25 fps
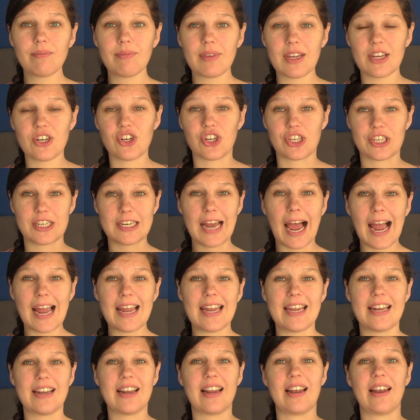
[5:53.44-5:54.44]
just
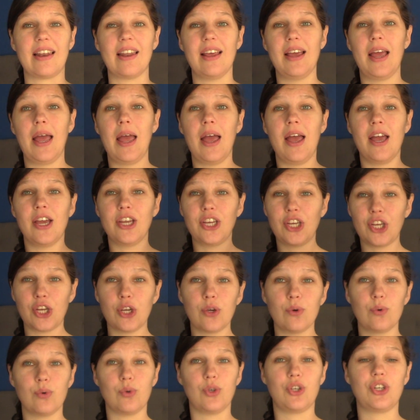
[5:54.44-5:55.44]
tight and
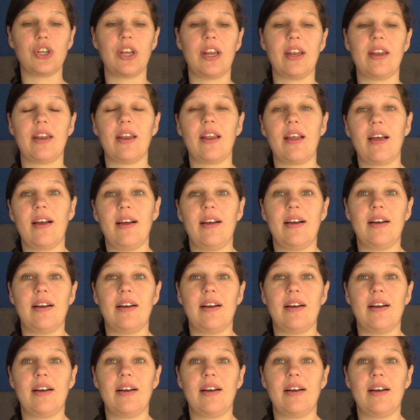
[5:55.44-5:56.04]
huge. And